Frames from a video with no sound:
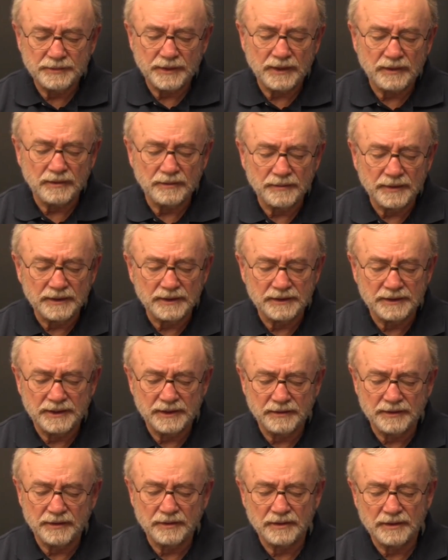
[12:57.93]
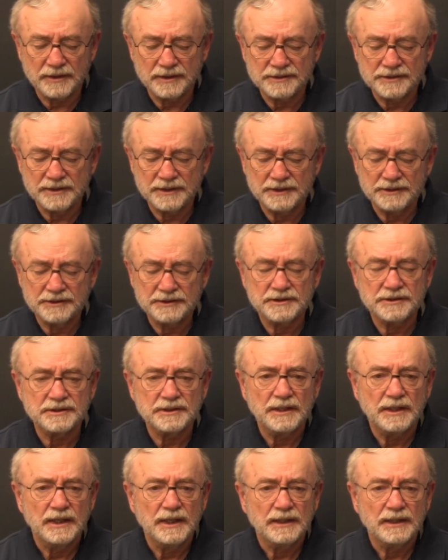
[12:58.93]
paramilitary organizations